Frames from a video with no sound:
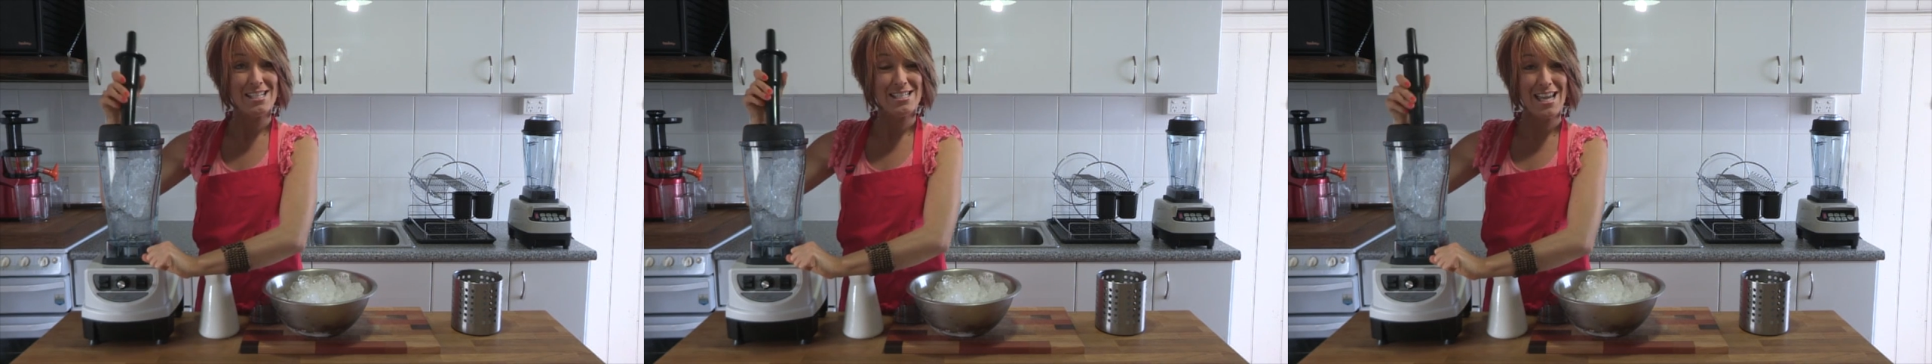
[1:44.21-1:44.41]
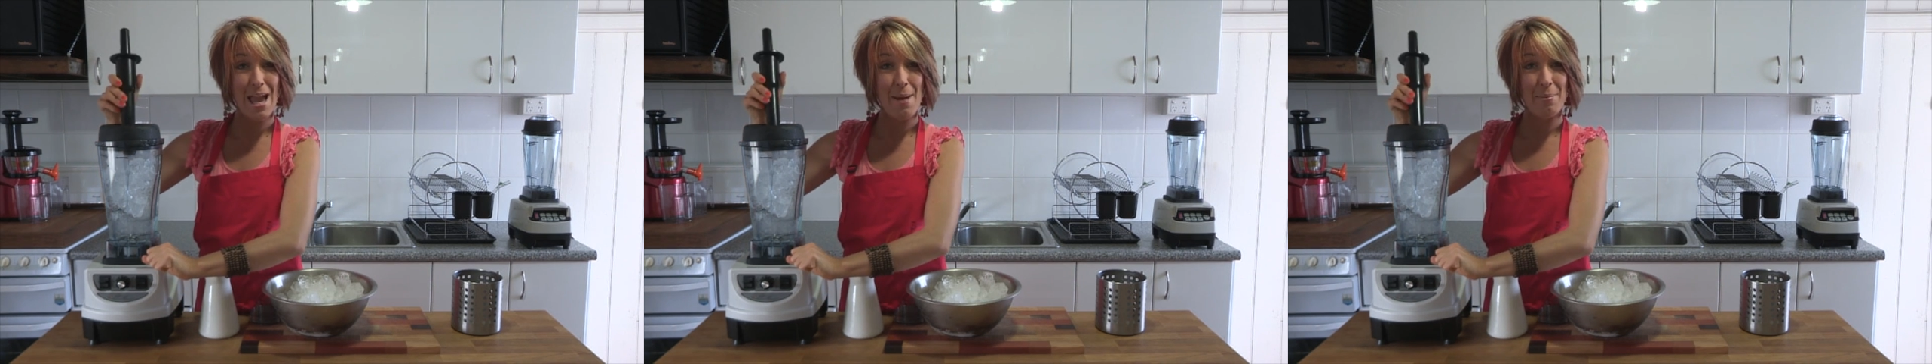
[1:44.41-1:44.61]

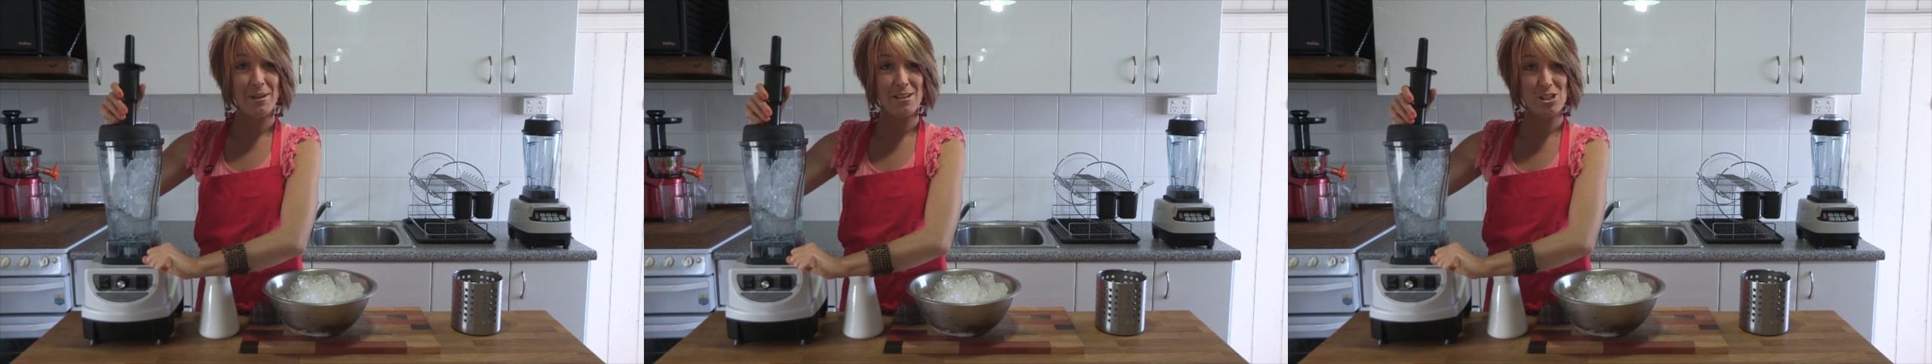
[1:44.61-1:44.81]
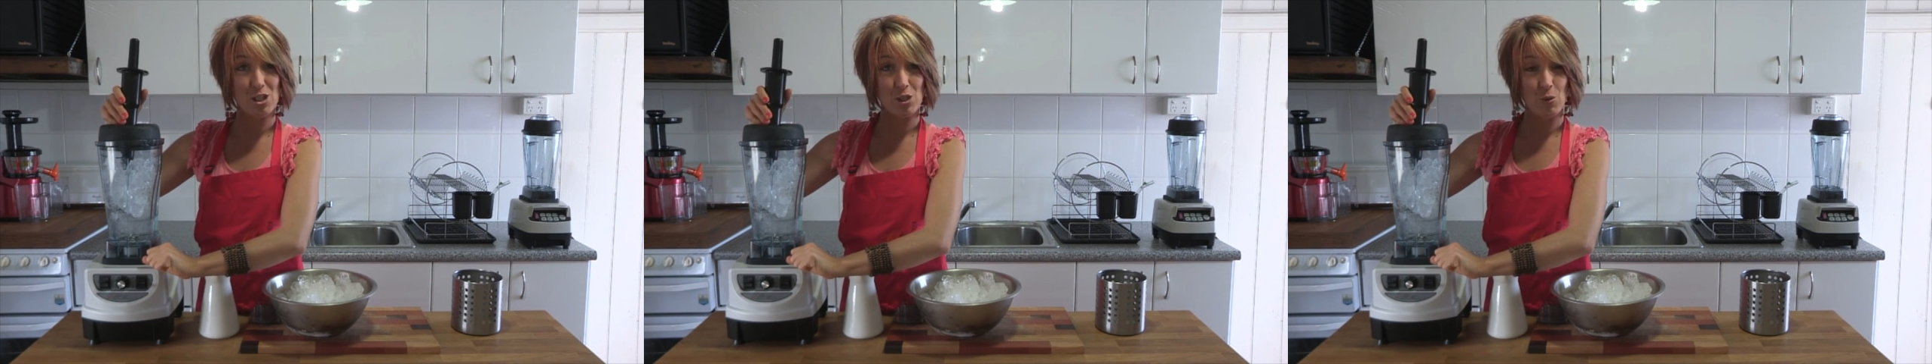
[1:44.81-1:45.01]
tamper
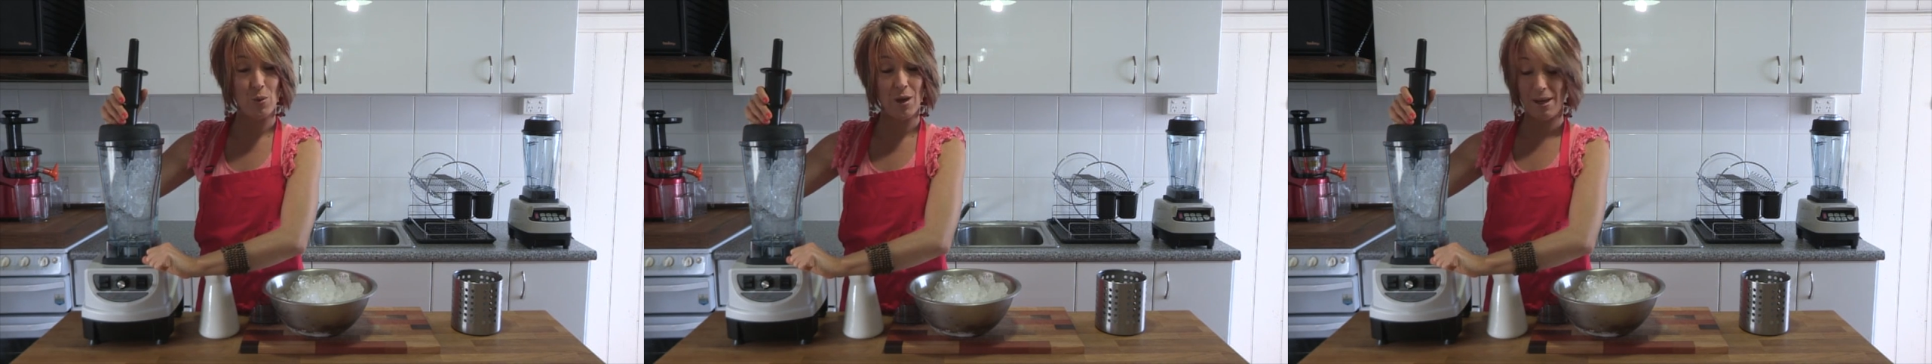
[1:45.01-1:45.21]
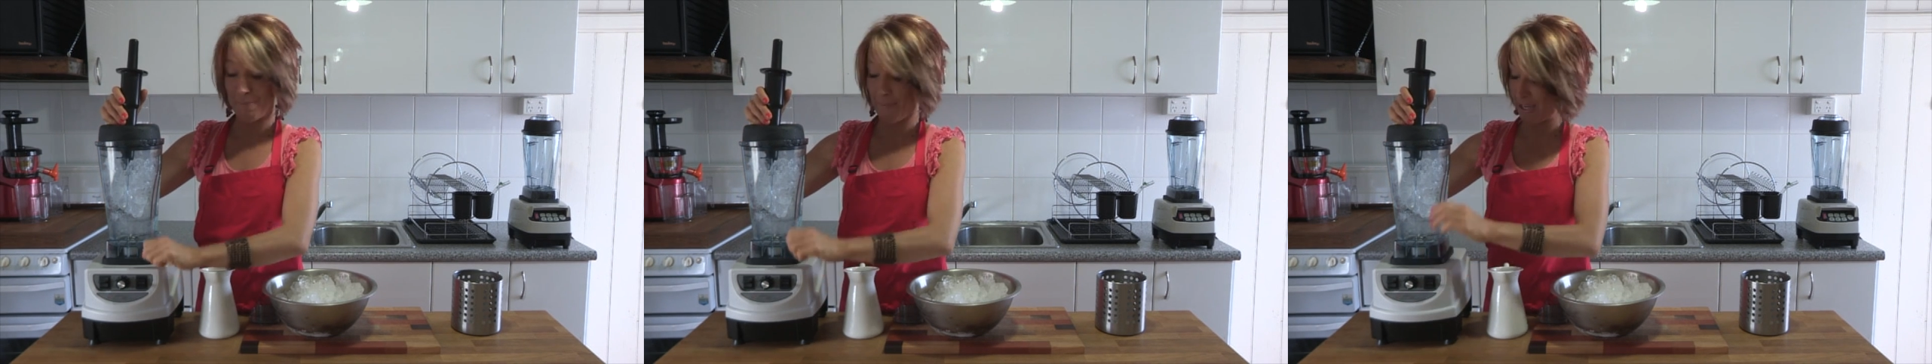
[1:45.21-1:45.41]
it
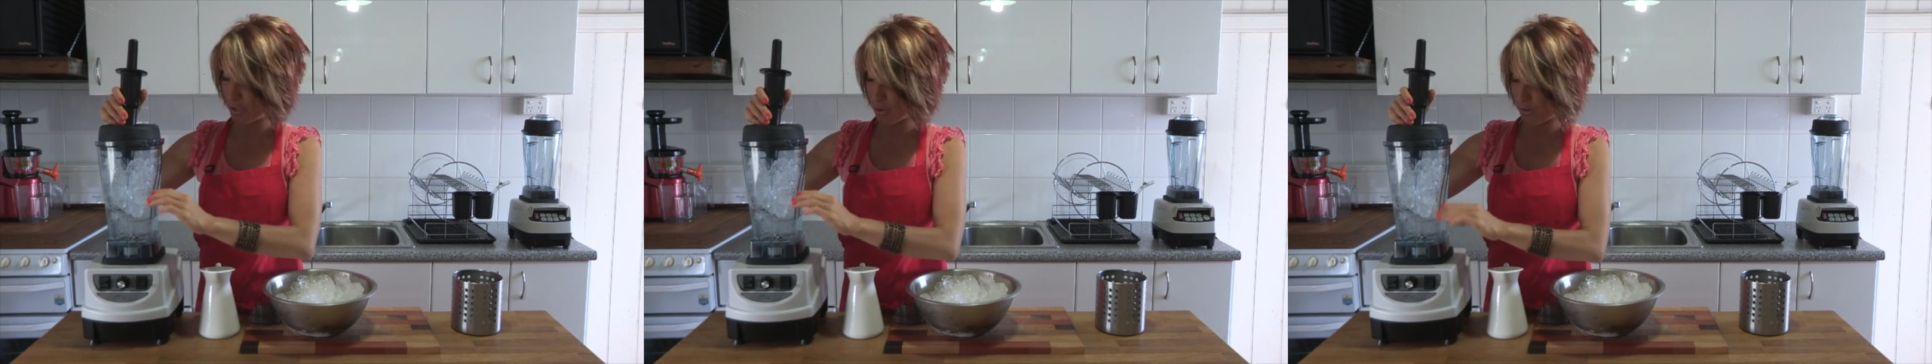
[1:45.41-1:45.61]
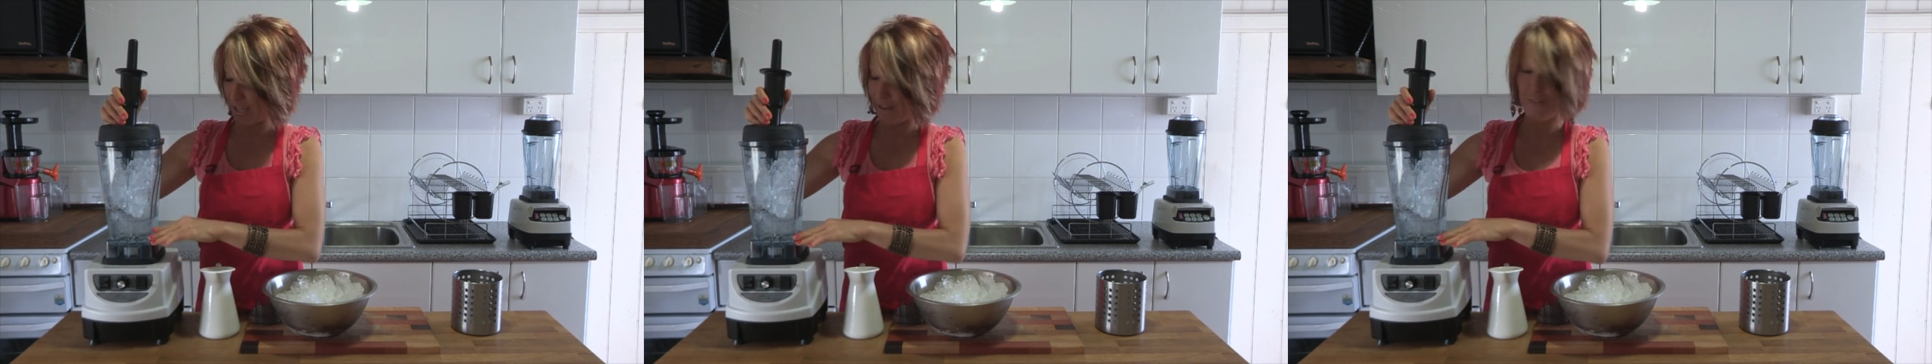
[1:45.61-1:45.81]
to make
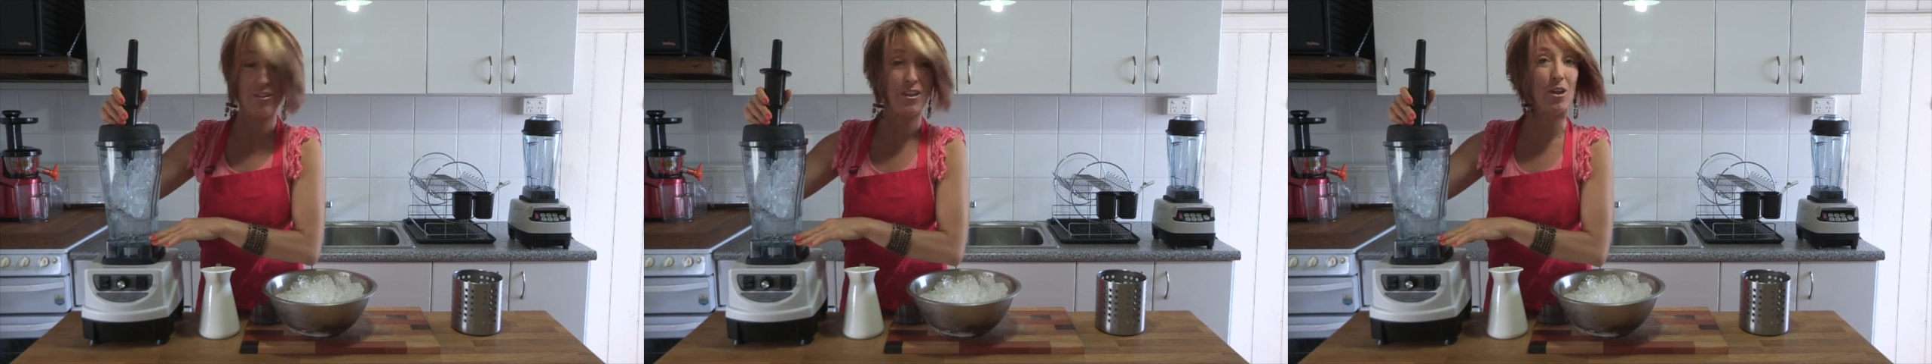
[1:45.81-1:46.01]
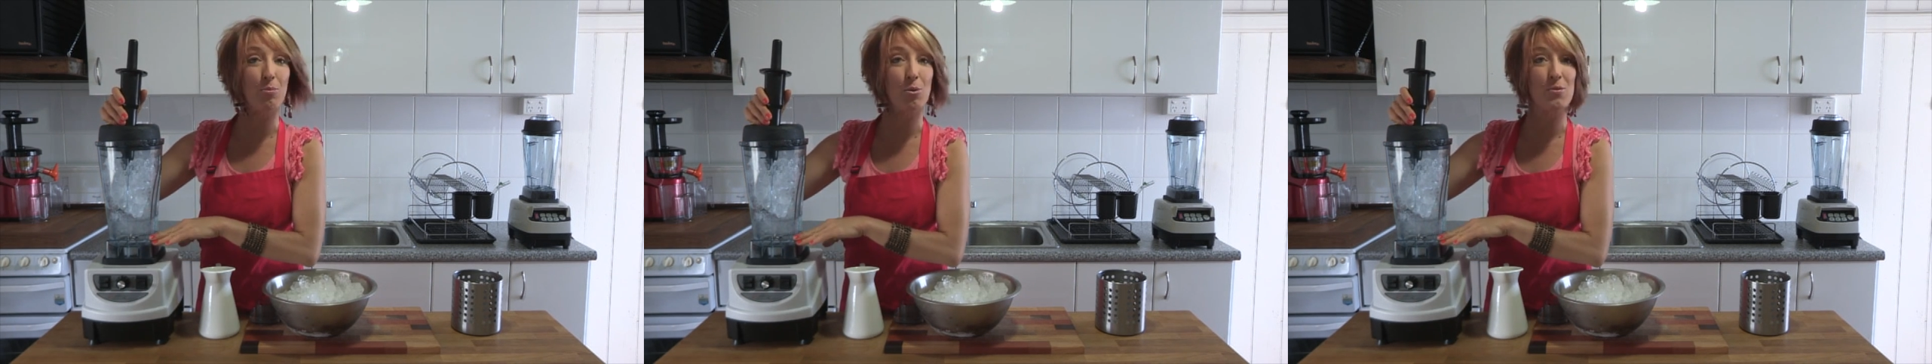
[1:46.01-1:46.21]
sure that
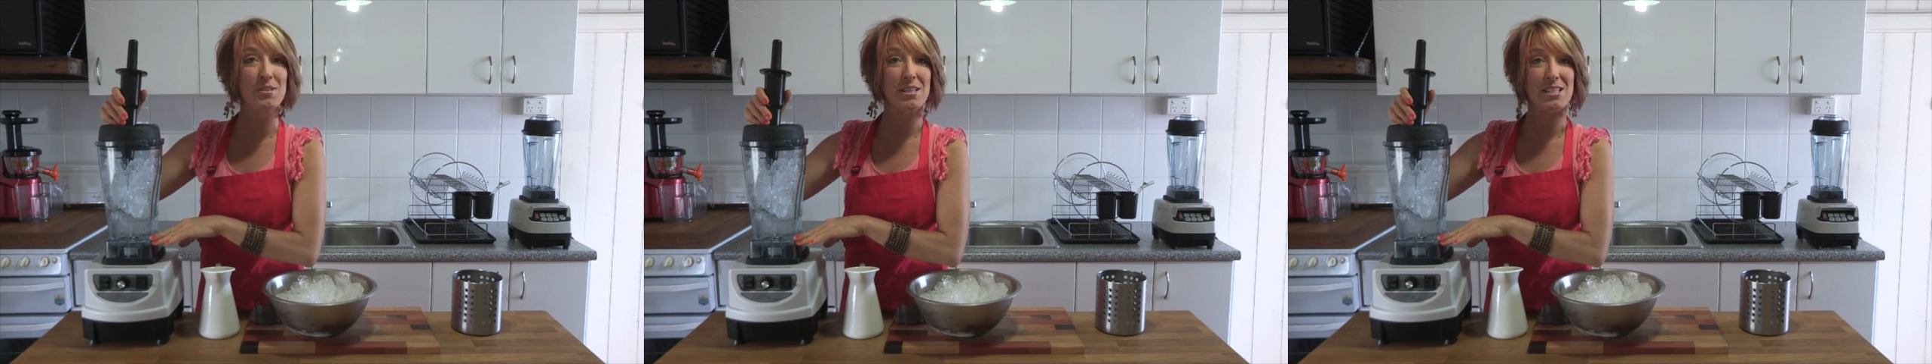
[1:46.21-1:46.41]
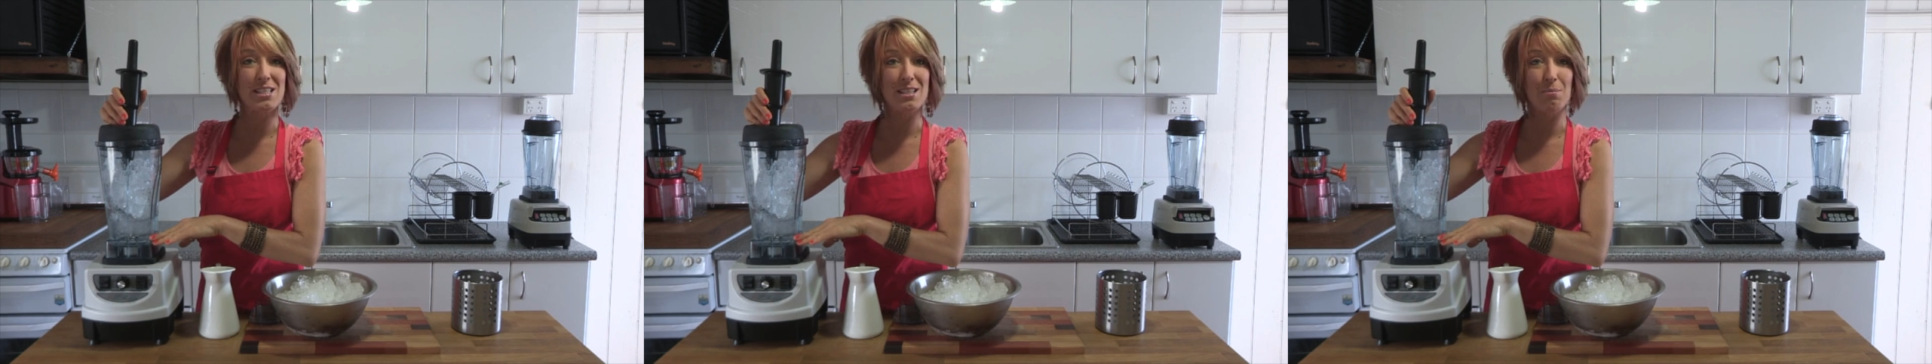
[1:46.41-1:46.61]
everything moves
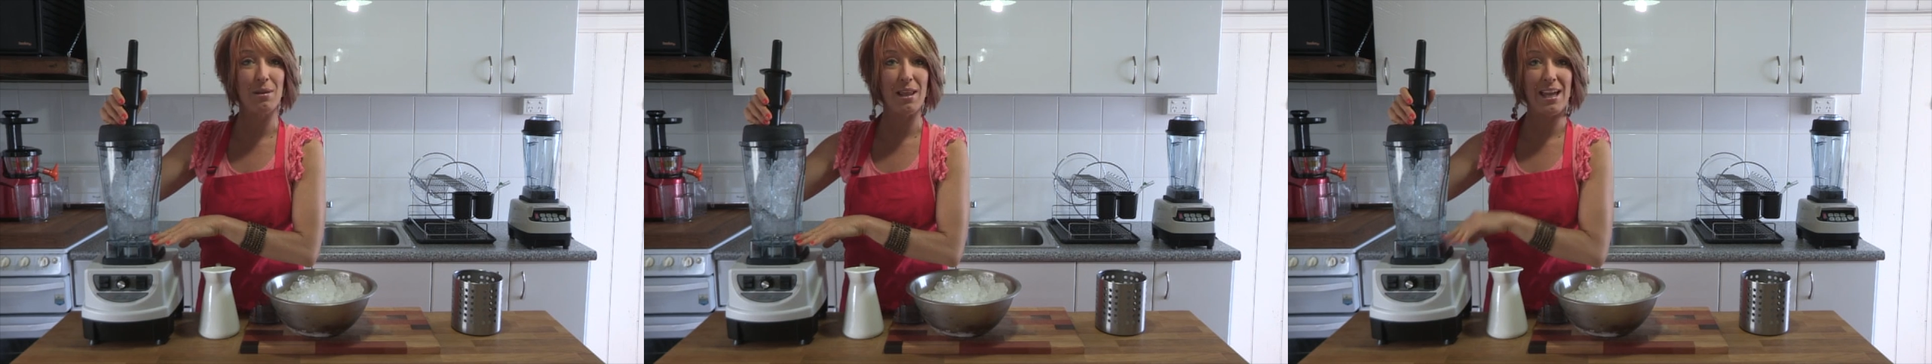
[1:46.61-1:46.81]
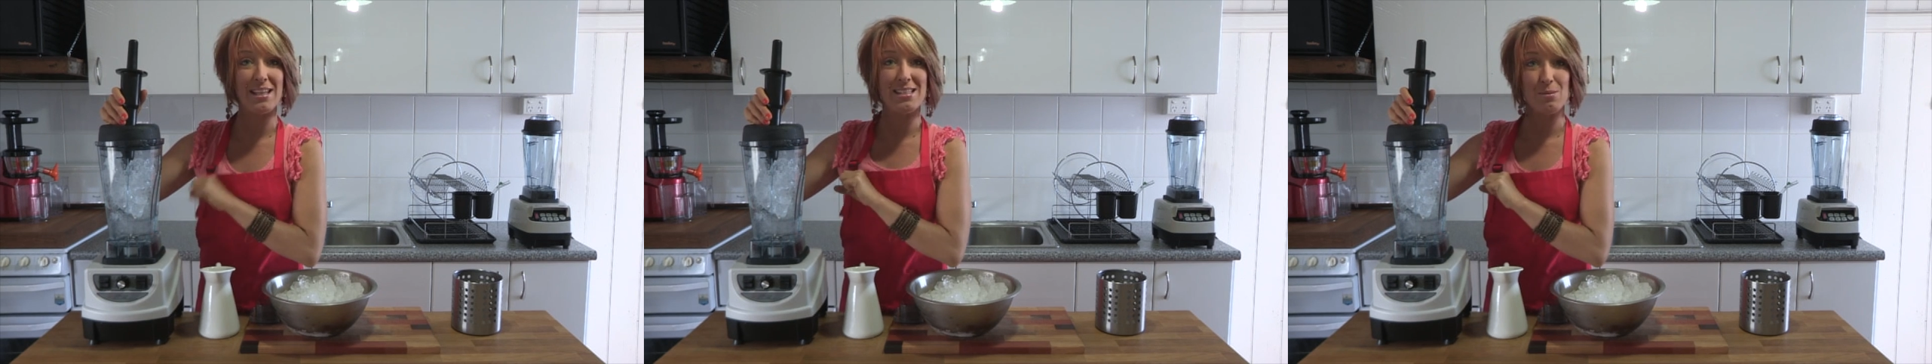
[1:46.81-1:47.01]
into the
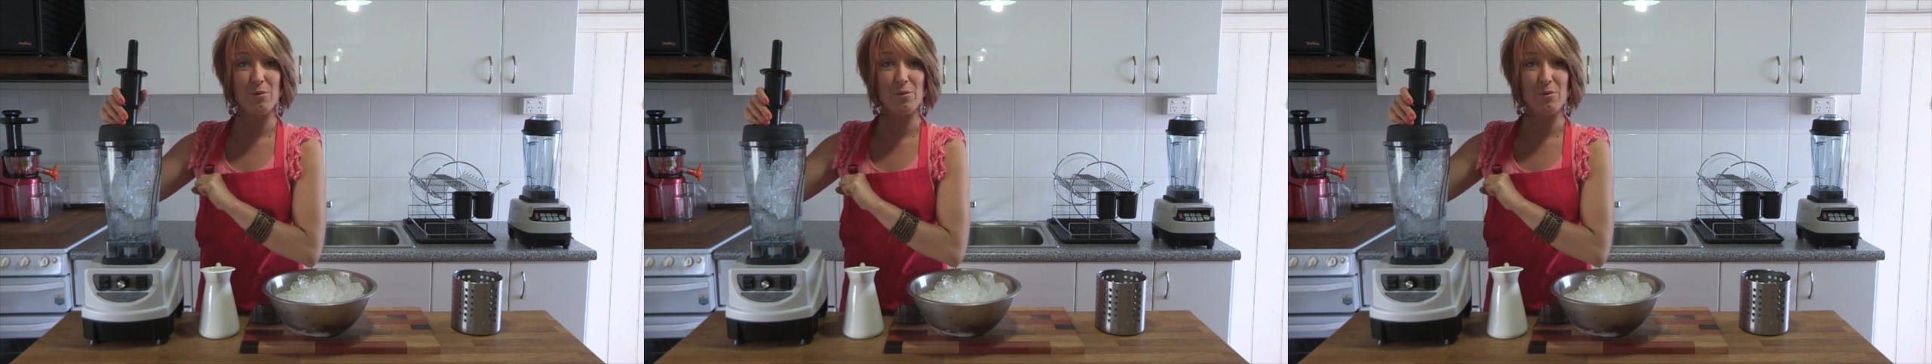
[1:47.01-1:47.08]
blades,